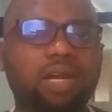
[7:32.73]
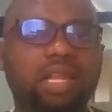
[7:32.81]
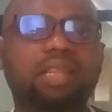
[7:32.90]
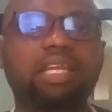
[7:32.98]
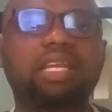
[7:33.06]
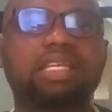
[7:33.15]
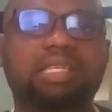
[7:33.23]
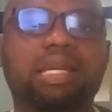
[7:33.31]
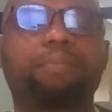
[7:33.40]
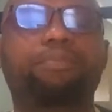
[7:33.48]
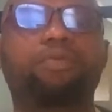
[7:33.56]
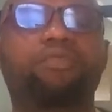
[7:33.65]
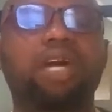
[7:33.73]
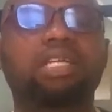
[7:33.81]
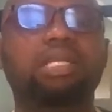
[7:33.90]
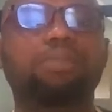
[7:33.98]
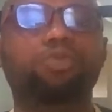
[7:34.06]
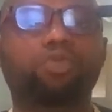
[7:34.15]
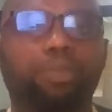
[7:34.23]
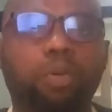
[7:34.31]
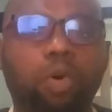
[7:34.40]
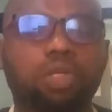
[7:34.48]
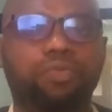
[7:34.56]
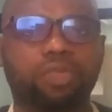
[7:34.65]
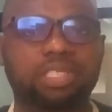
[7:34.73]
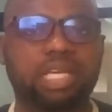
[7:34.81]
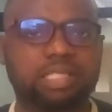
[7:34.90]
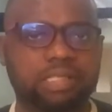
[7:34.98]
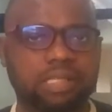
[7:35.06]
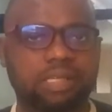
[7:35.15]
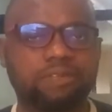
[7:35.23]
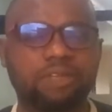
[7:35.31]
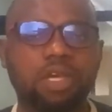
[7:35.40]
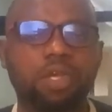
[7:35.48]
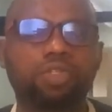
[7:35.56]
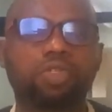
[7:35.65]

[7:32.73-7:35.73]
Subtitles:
Another thing is that I'm providing them support for 30 days.